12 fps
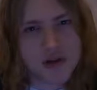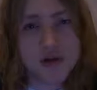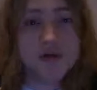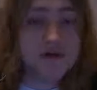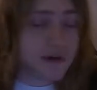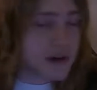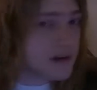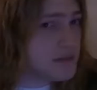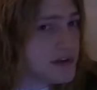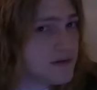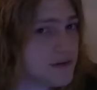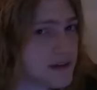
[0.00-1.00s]
to front of the
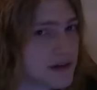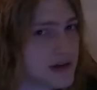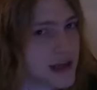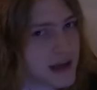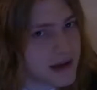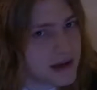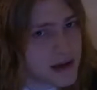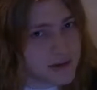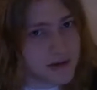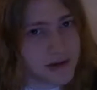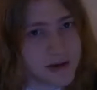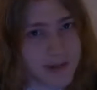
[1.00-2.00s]
midfield and
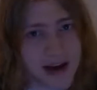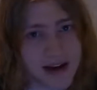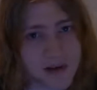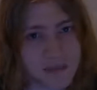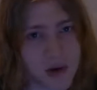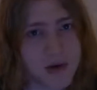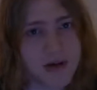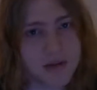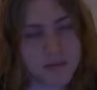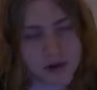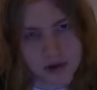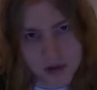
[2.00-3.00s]
even on the back of the
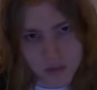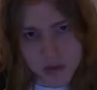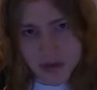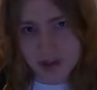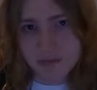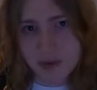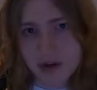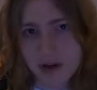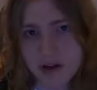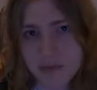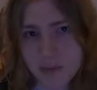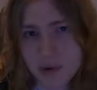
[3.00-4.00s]
podium, which they've been
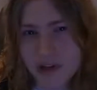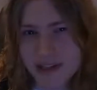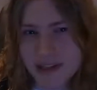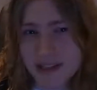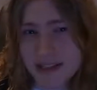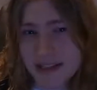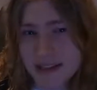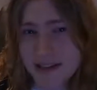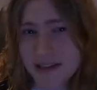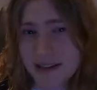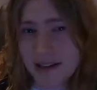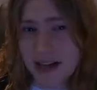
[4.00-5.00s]
on pretty
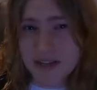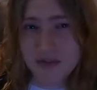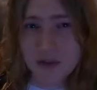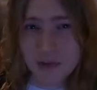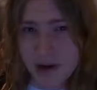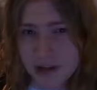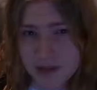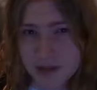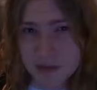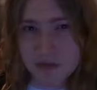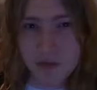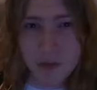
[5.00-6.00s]
consistently in the last few
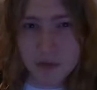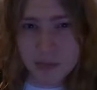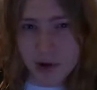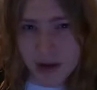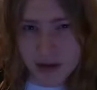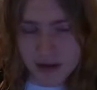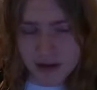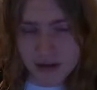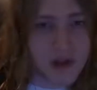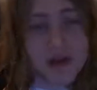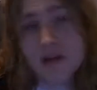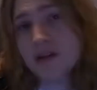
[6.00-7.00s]
races before the break.
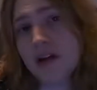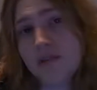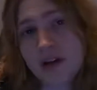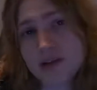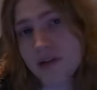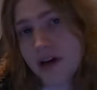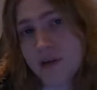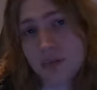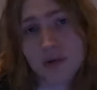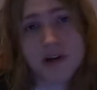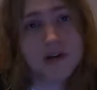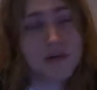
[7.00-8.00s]
They've also had
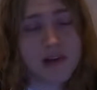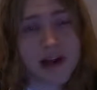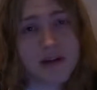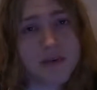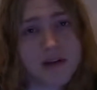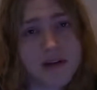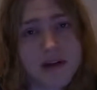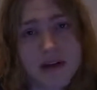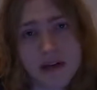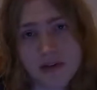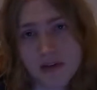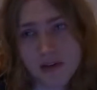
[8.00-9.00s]
pretty good reliability
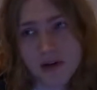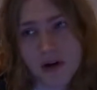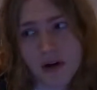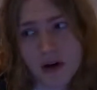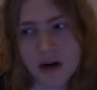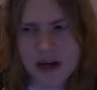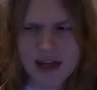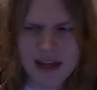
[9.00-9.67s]
in their car,